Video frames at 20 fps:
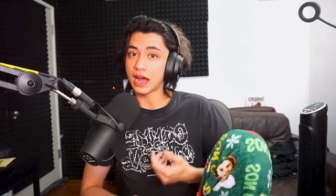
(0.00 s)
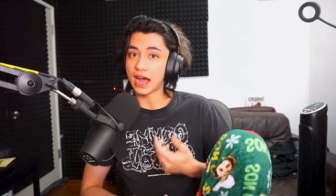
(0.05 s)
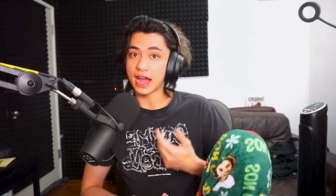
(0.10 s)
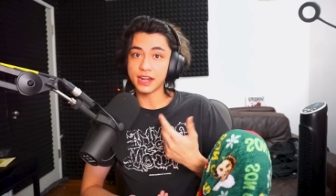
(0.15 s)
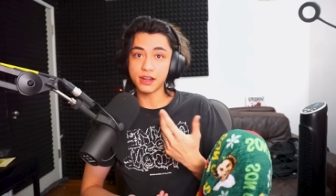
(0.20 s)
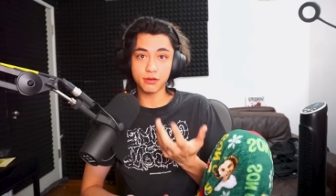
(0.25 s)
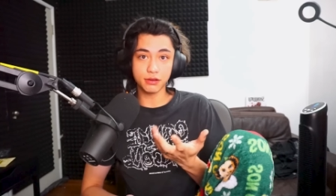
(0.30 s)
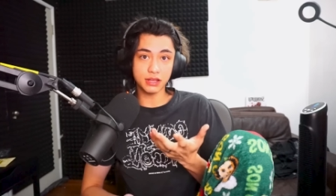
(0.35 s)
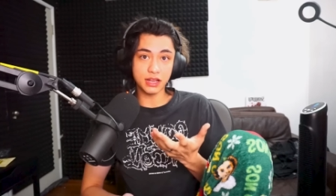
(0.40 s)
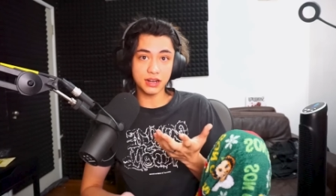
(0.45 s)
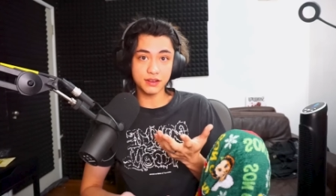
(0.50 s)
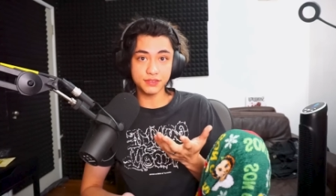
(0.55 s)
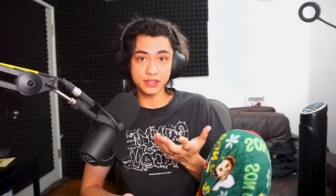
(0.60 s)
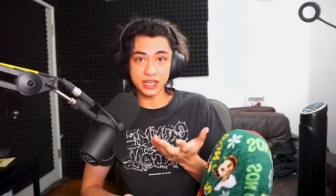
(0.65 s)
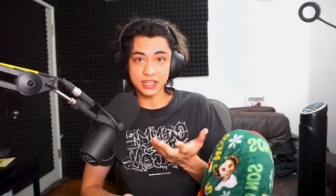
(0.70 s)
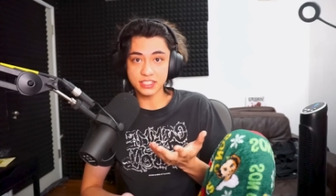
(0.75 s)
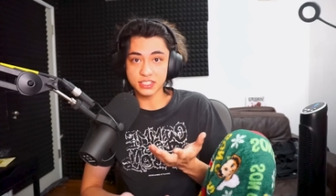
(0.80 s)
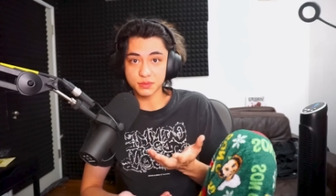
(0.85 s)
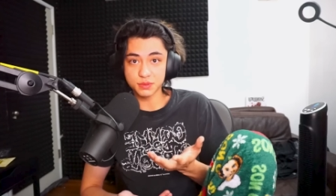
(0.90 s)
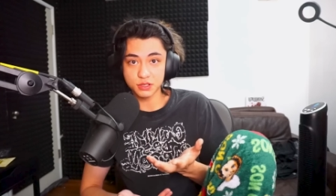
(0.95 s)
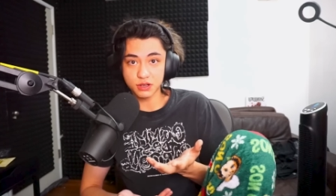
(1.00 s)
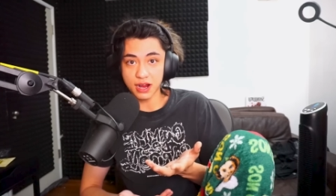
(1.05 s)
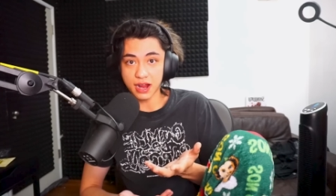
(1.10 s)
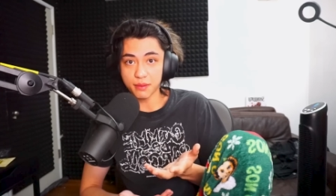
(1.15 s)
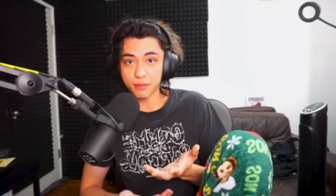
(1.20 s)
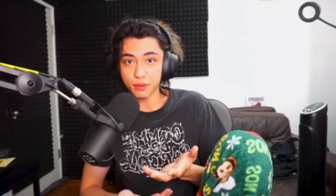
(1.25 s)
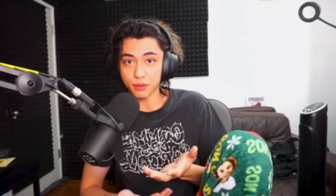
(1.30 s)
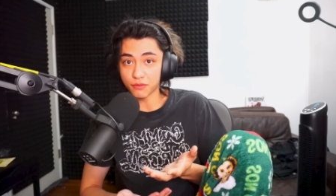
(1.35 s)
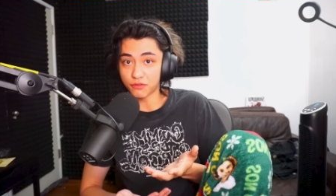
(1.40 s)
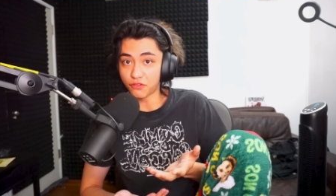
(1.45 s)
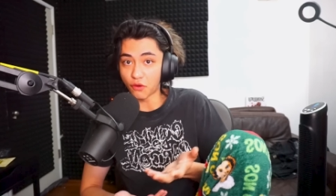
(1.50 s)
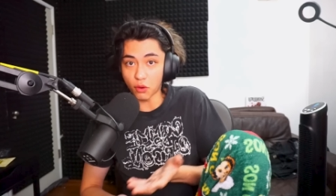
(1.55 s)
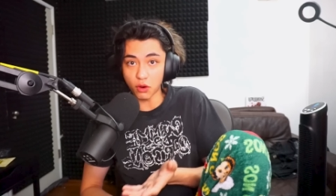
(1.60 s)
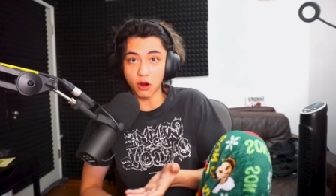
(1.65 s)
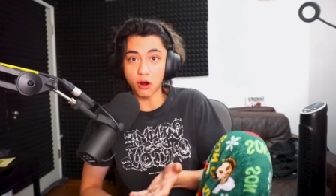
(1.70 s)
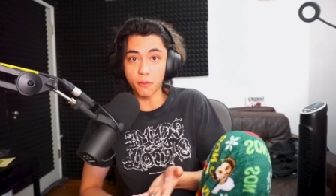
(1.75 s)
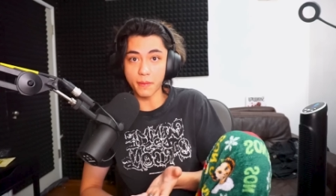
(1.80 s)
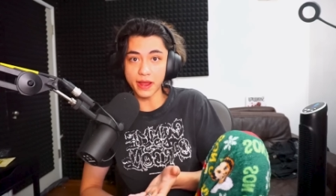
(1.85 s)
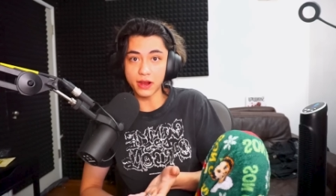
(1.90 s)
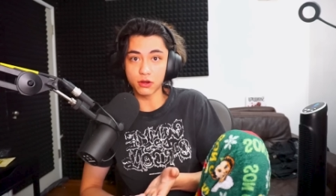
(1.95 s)
I know a lot of you guys subscribe for
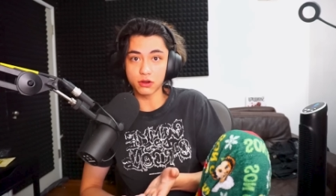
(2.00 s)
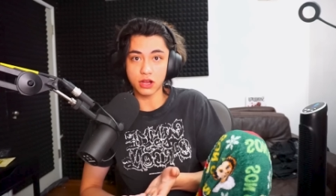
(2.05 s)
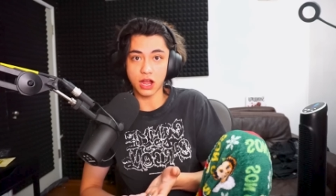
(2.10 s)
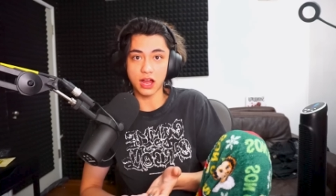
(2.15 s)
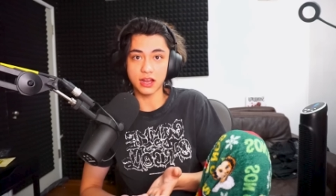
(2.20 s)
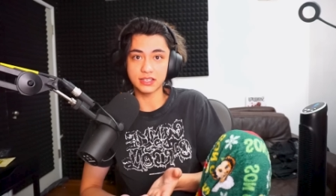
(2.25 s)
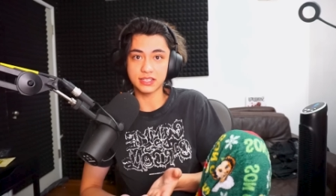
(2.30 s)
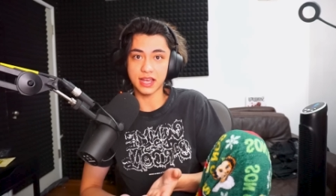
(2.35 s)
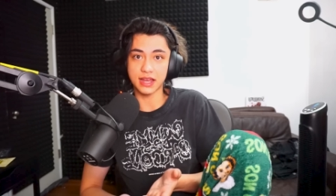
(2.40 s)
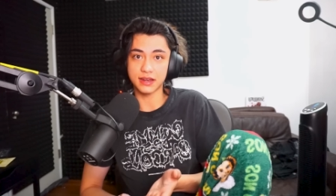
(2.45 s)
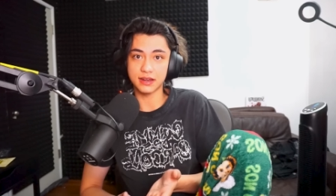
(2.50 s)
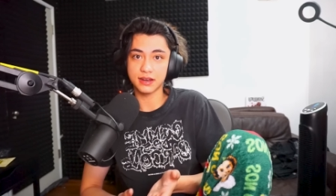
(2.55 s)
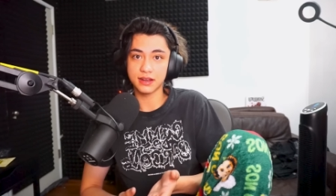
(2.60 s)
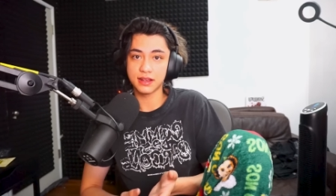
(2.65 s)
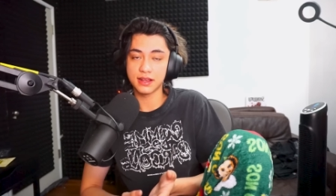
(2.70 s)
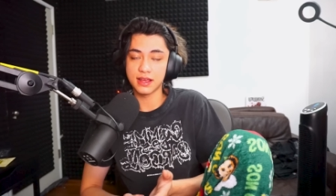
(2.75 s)
Omegle content,